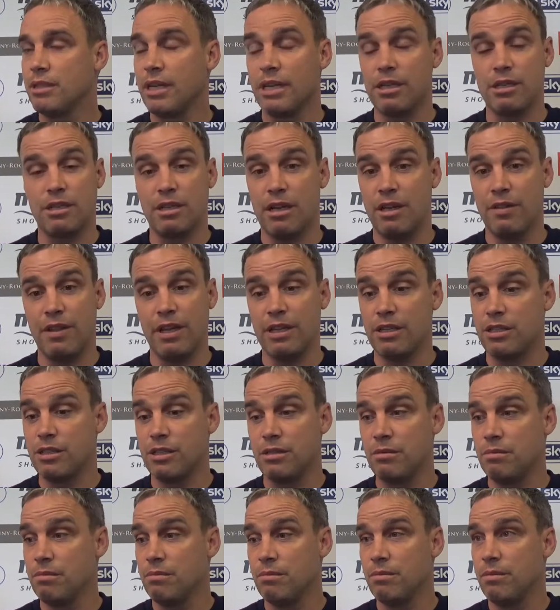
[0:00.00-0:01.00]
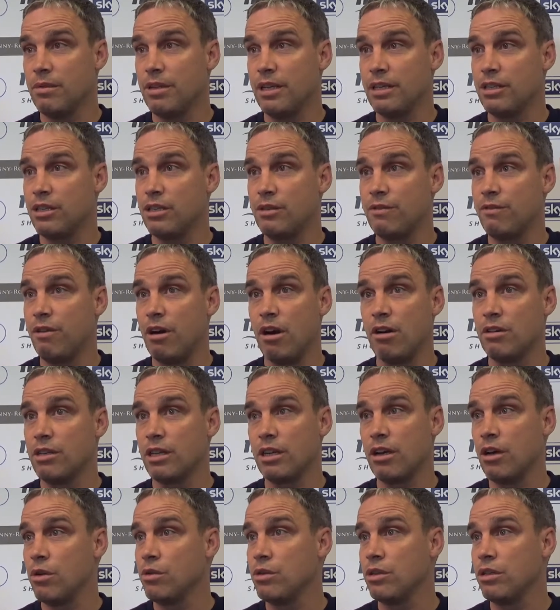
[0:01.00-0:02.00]
That's and that's that's as far as
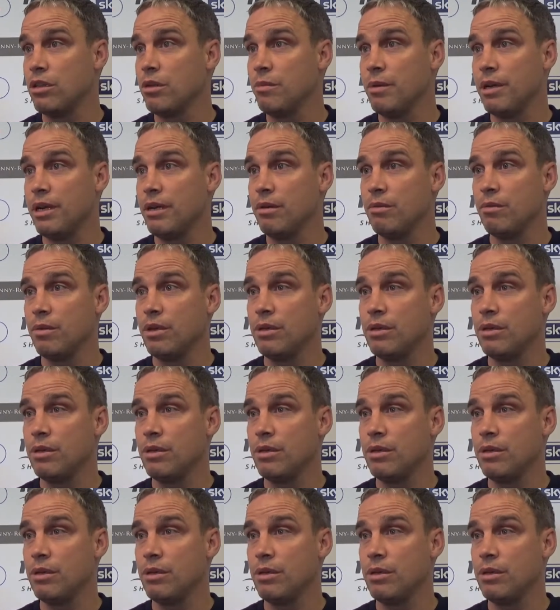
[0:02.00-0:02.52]
it goes at the minute.